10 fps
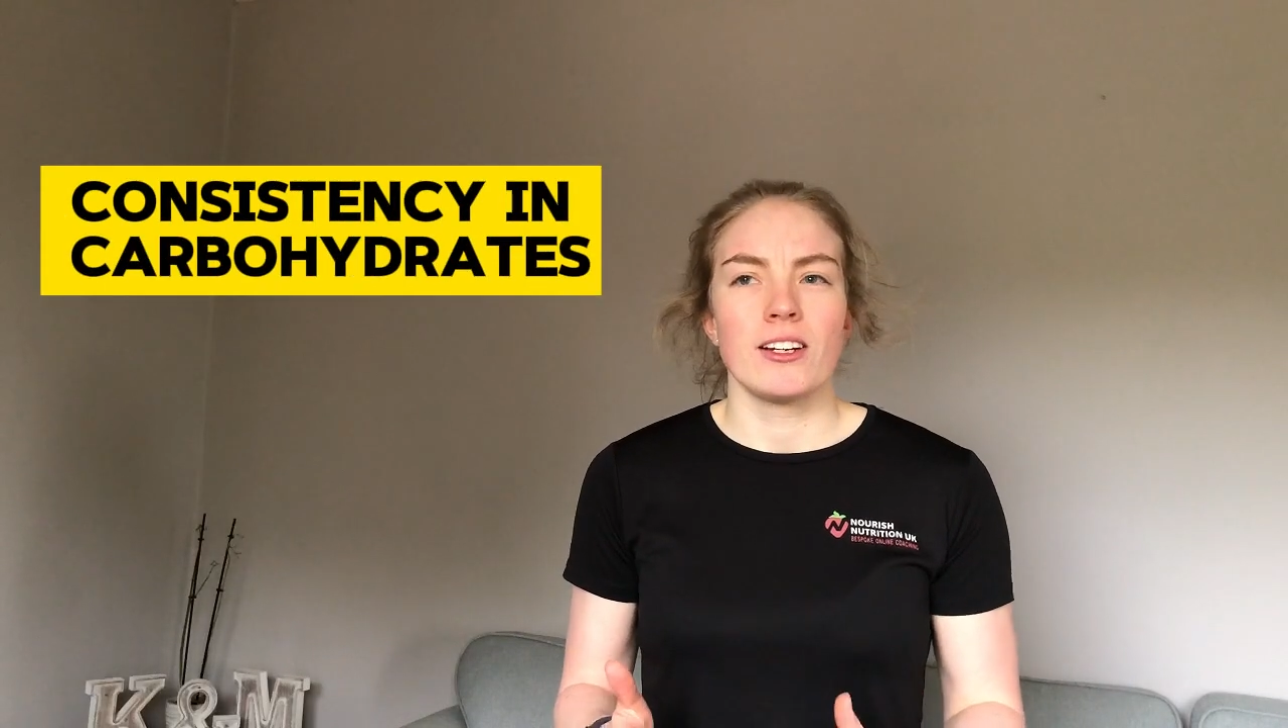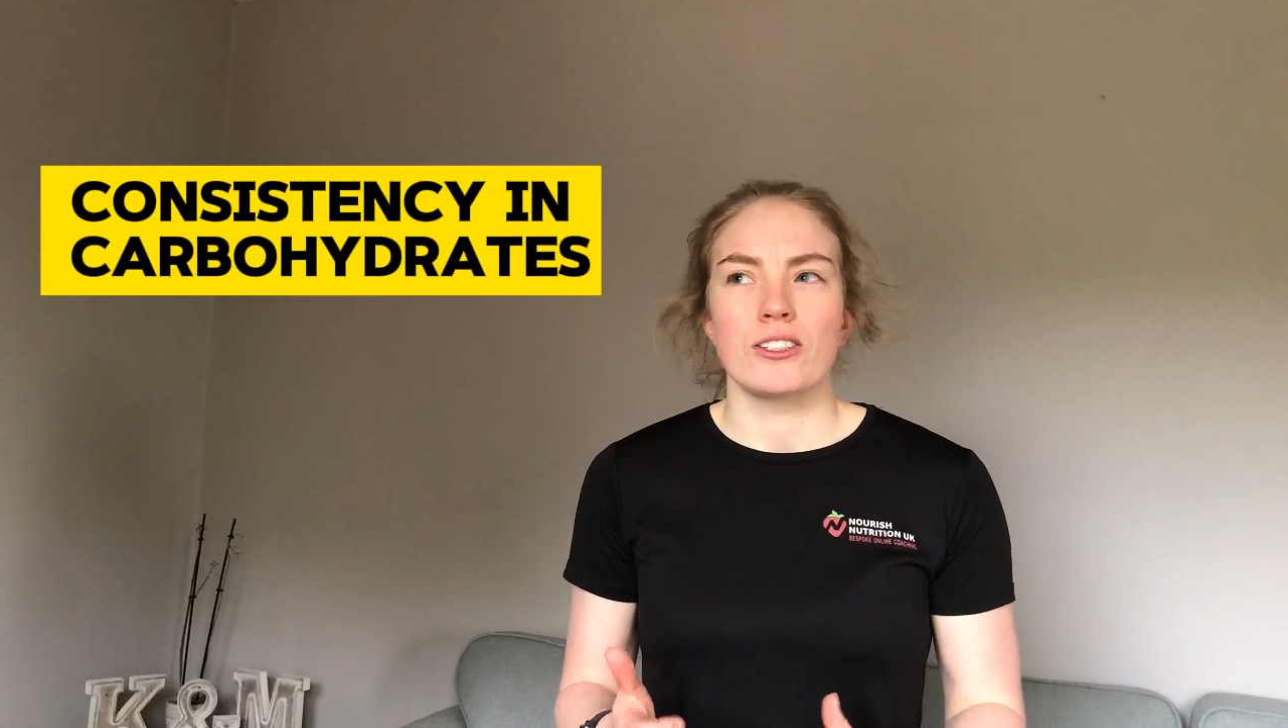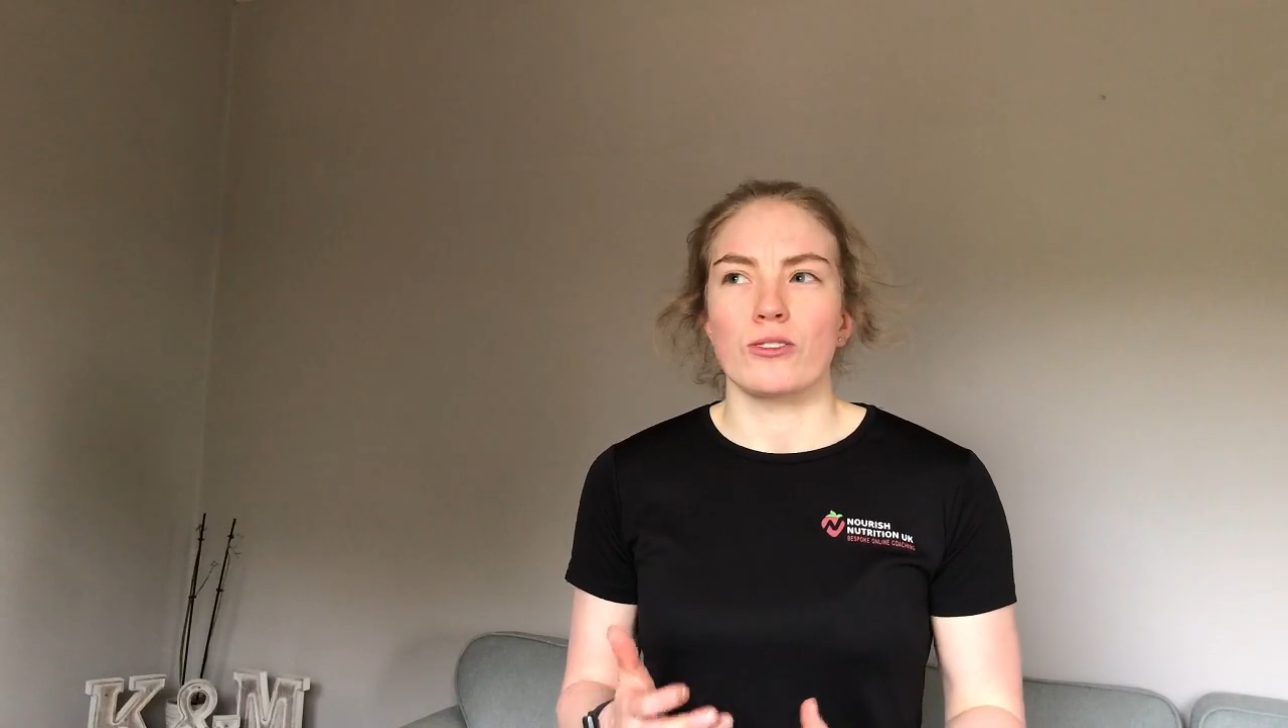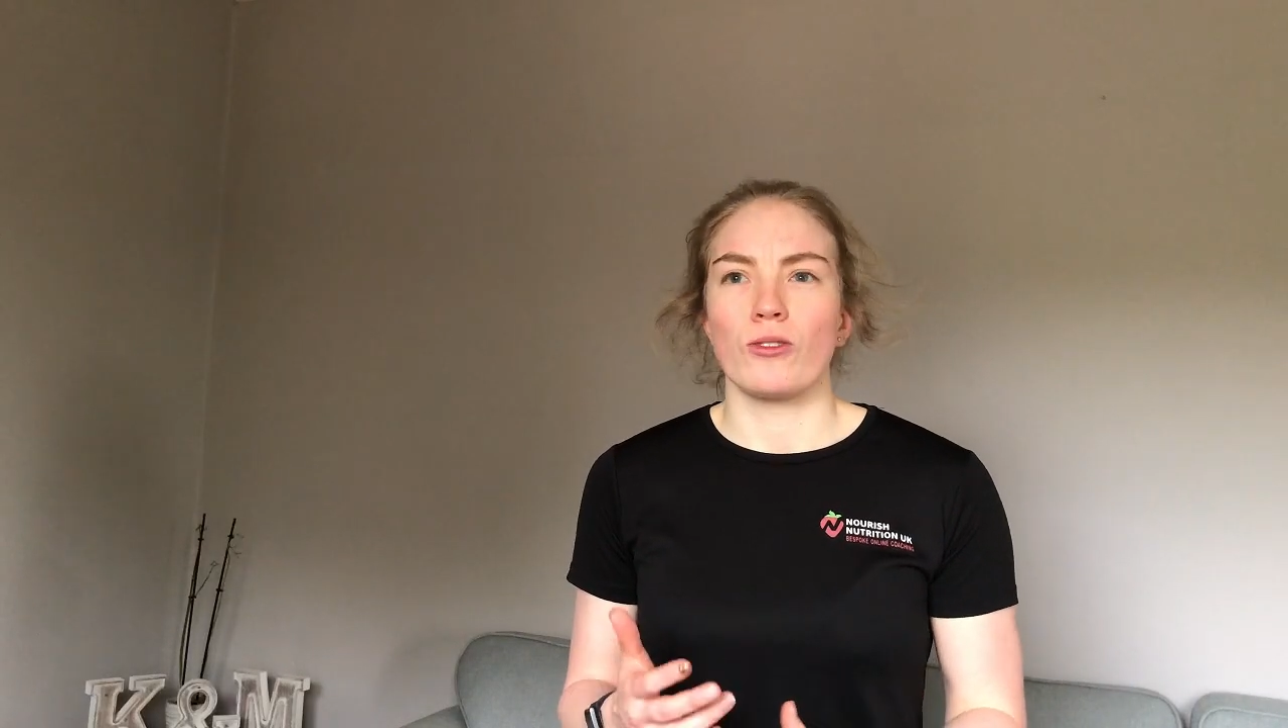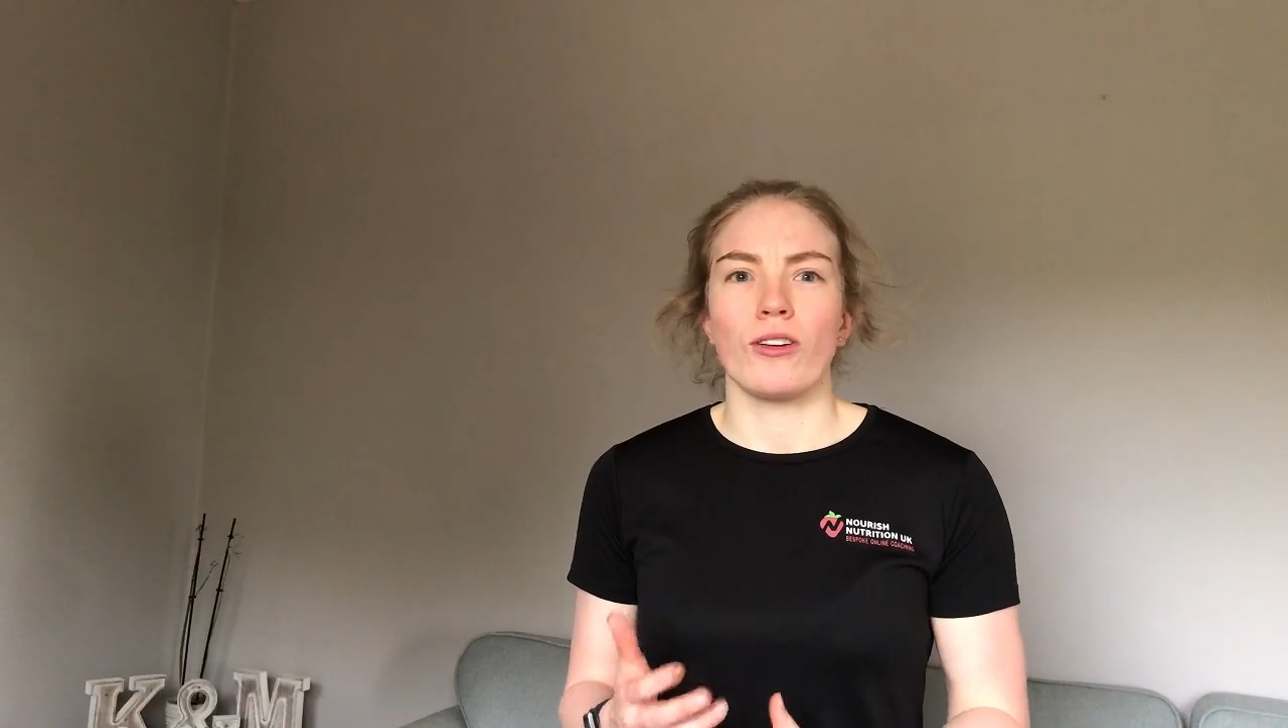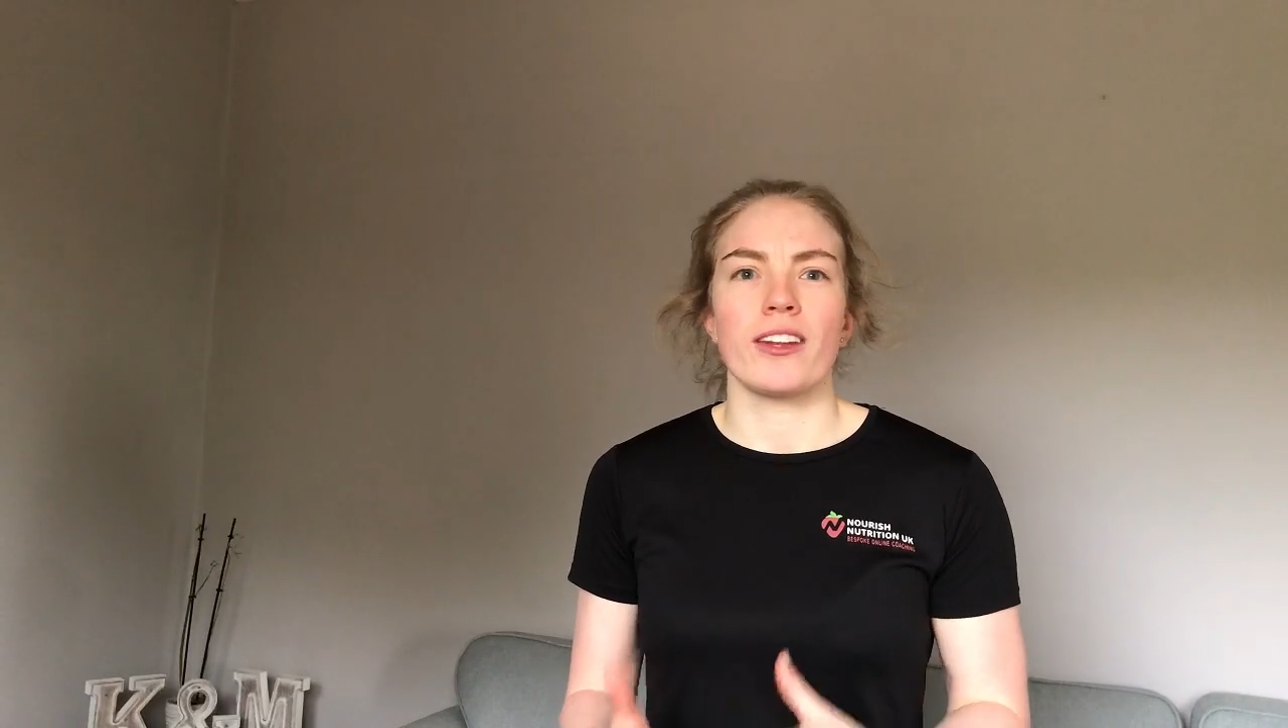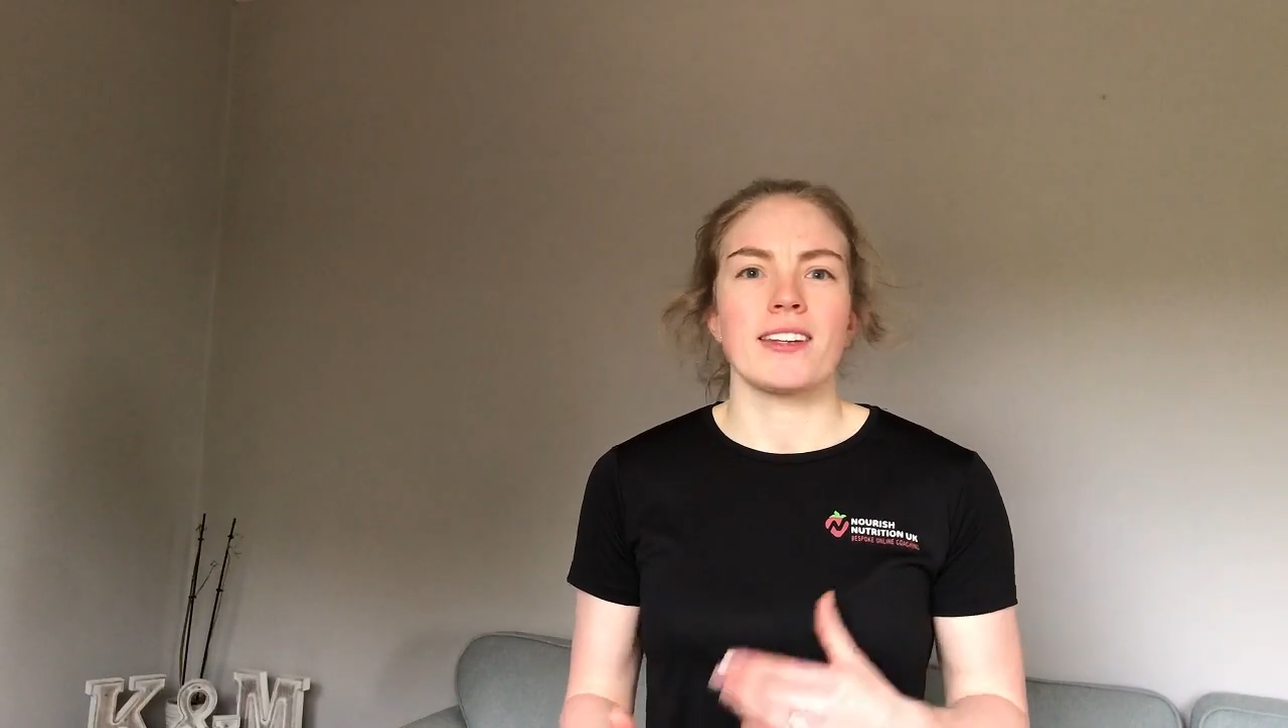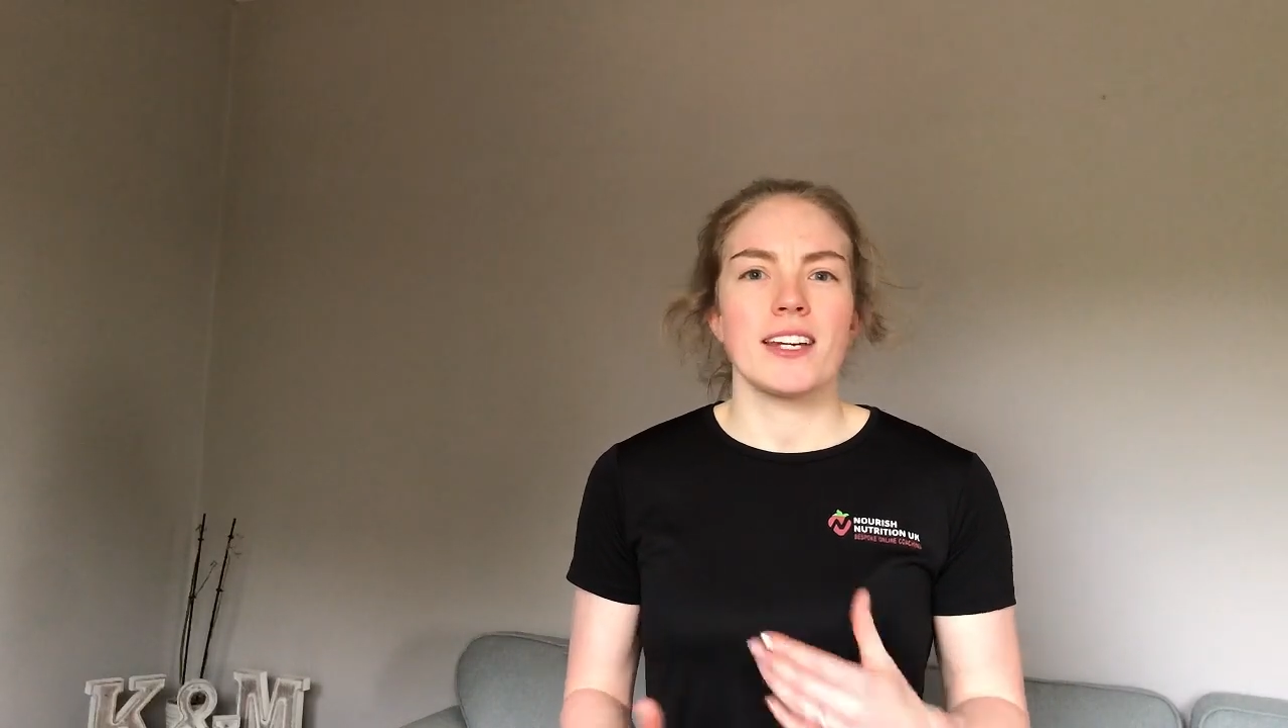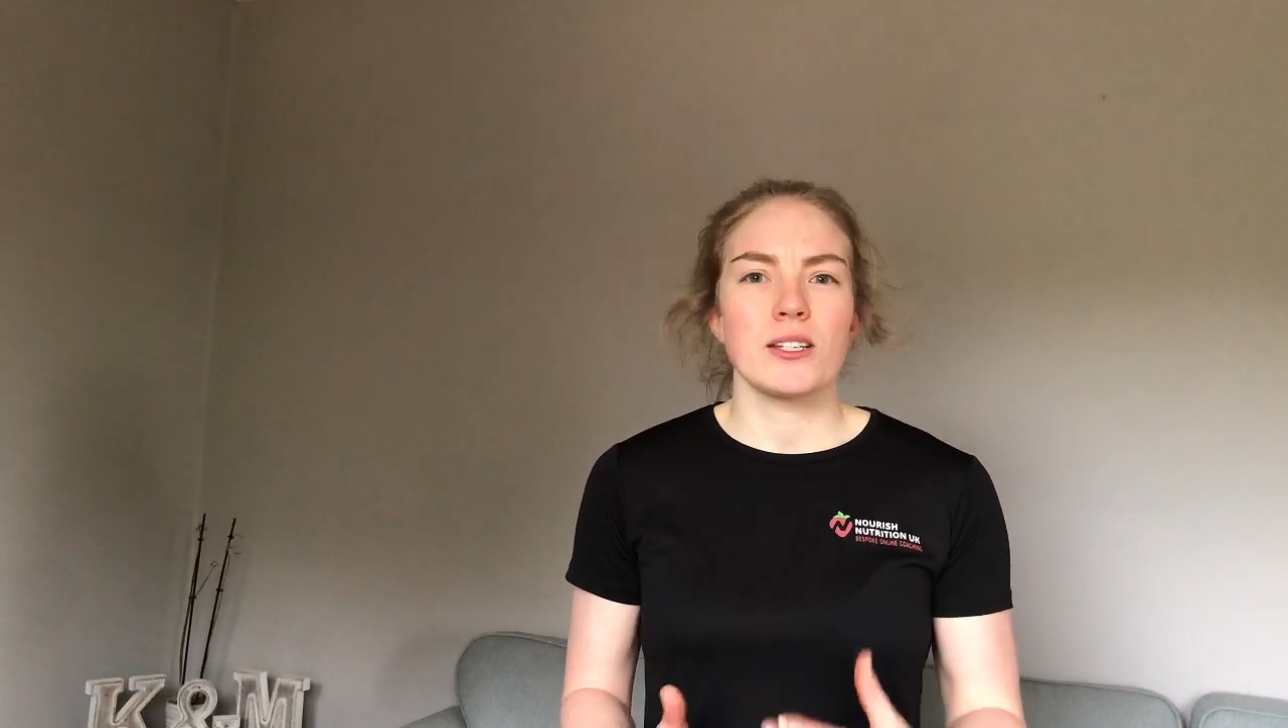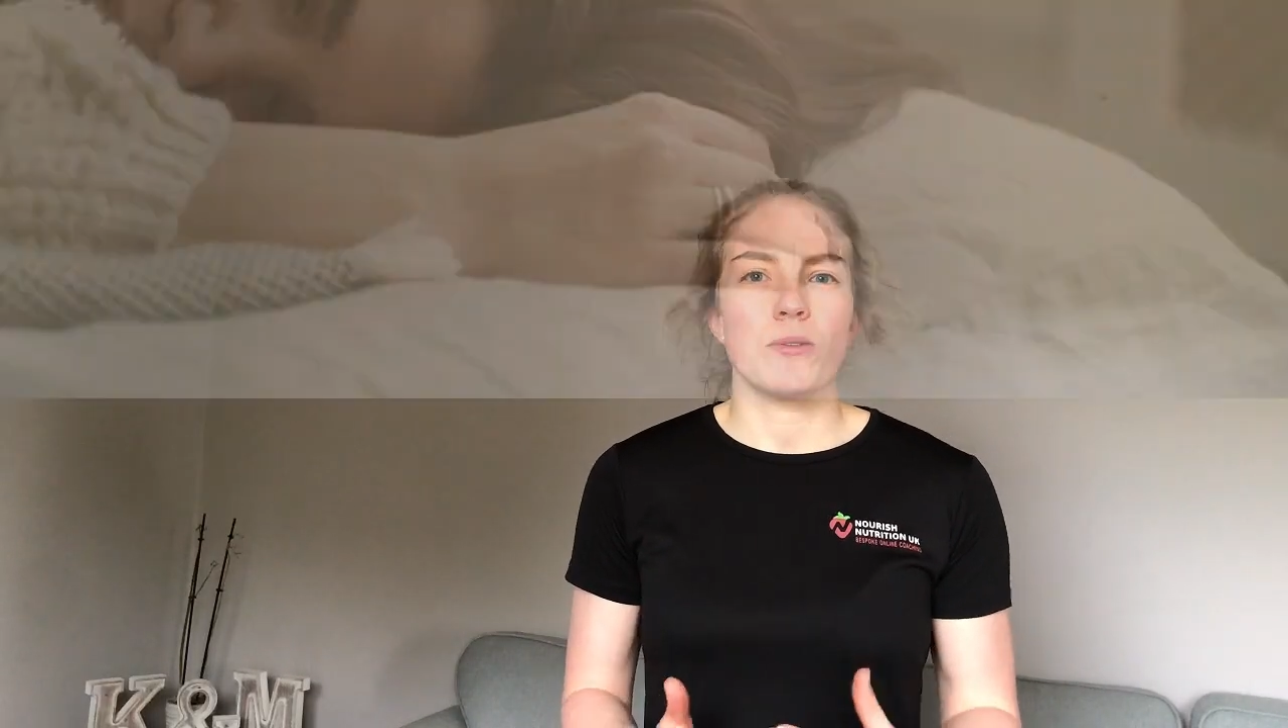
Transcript: so on the days